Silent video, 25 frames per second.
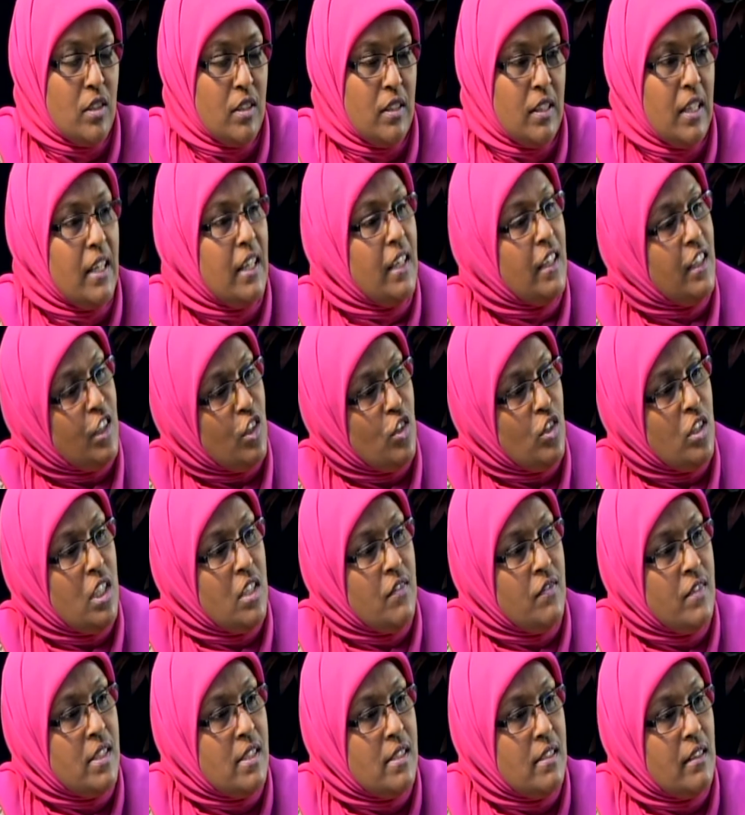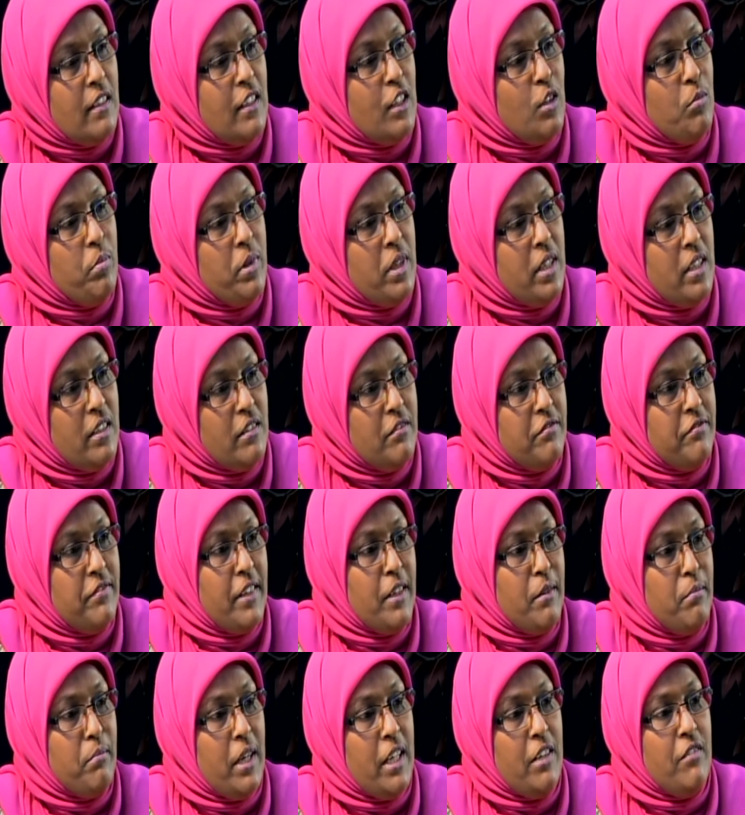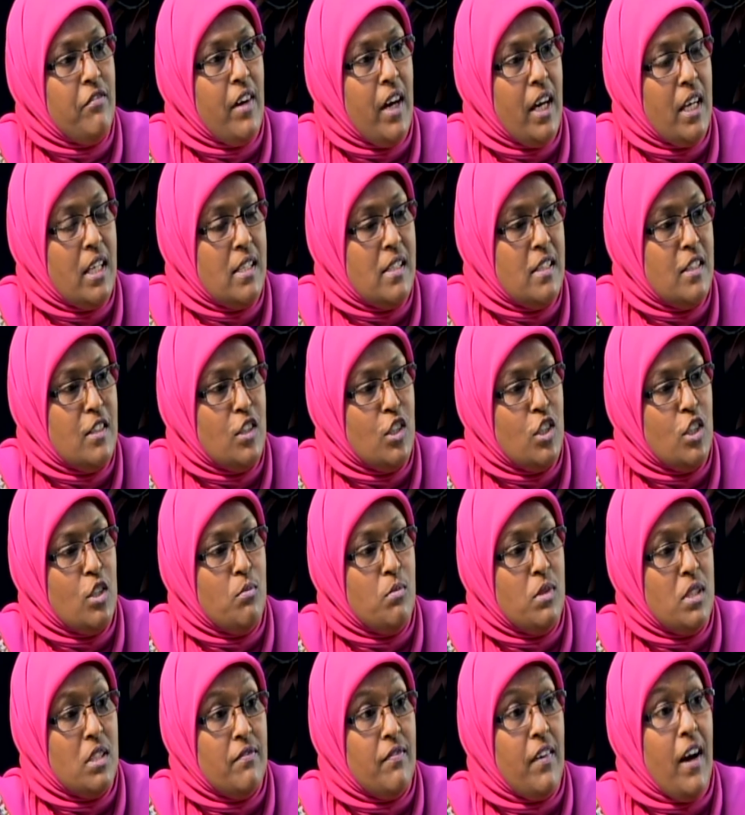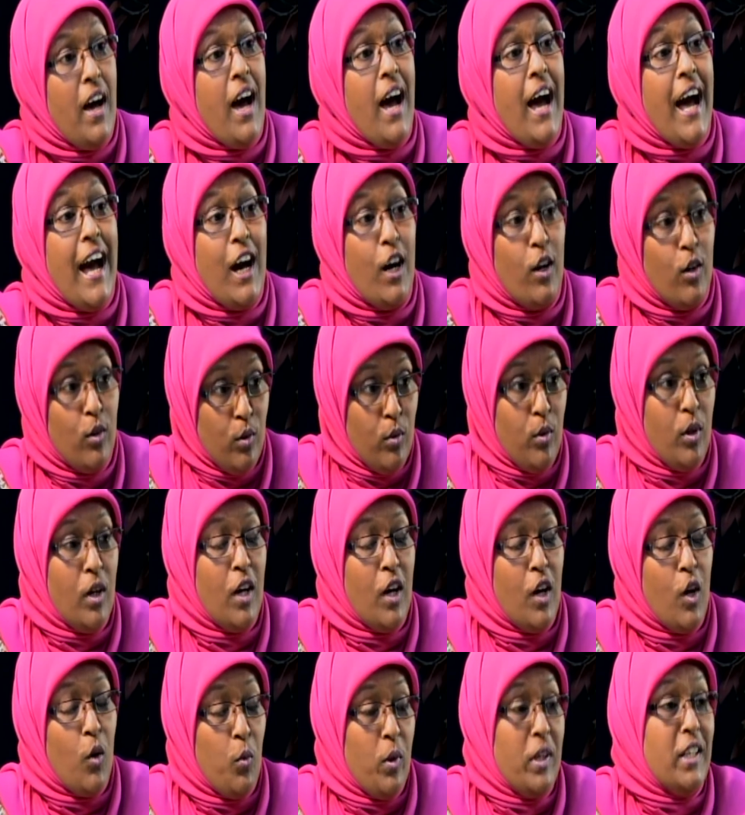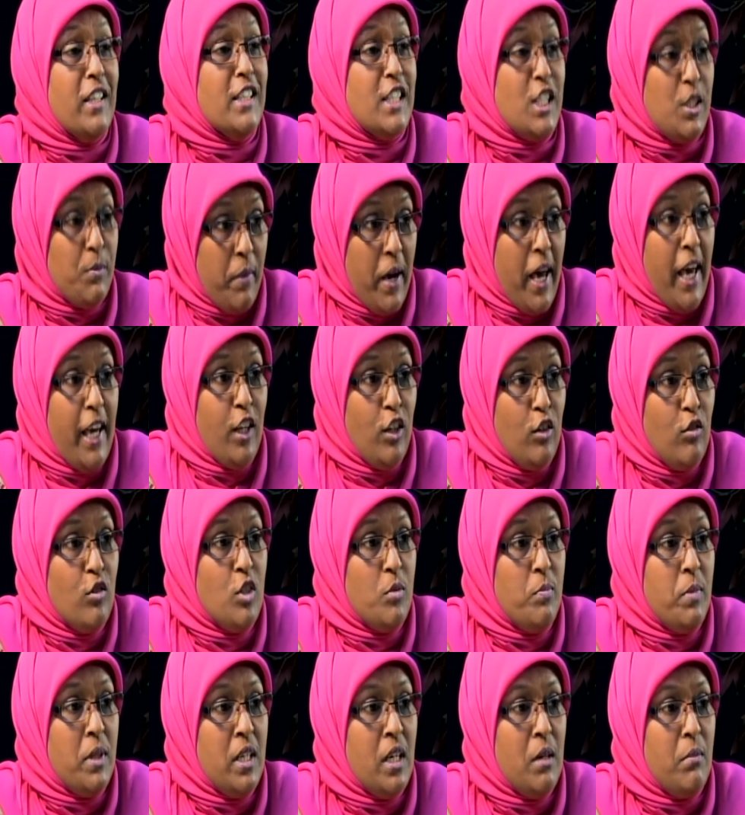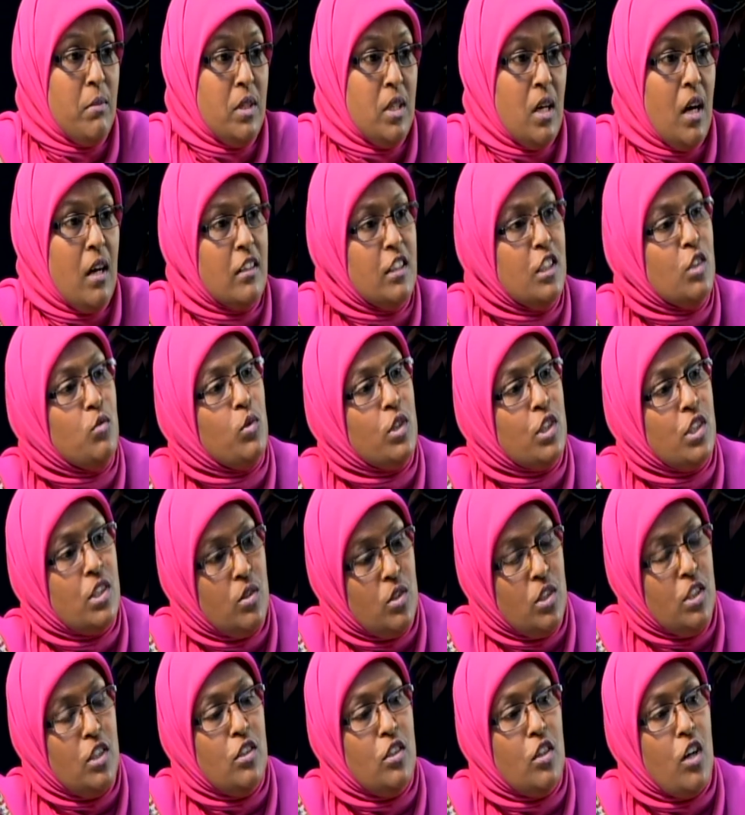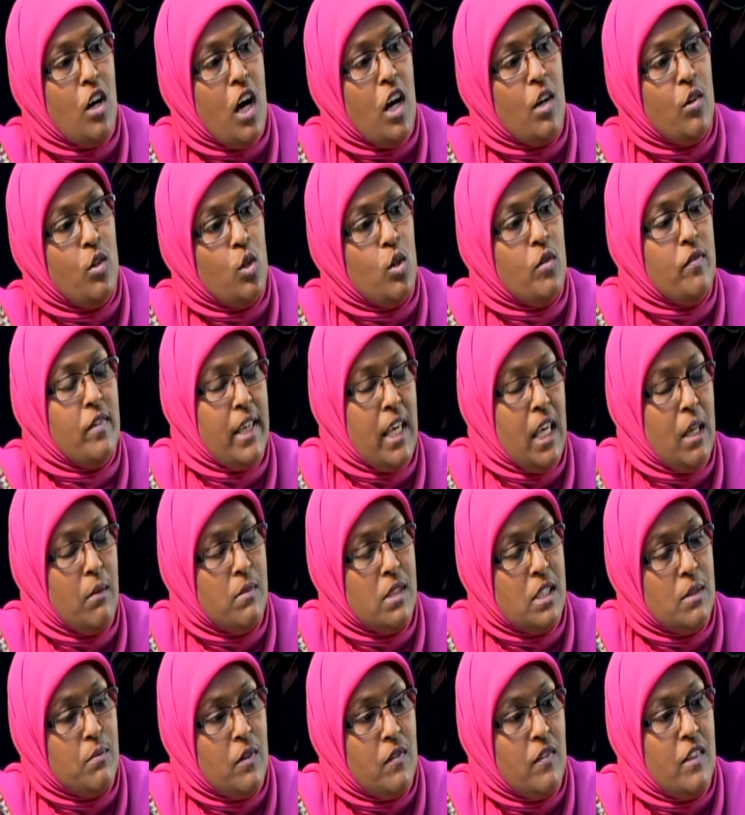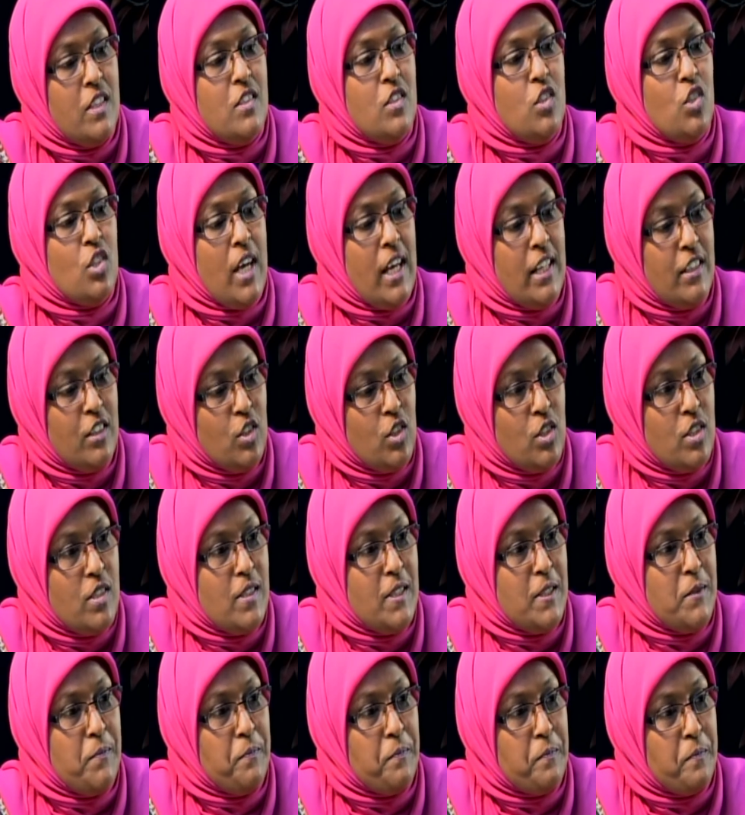Mm-hmm. Can you give us a little bit of advice in terms of how, what inspired you to become a doctor, mm-hmm. what, you know, how you overcame some of these challenges?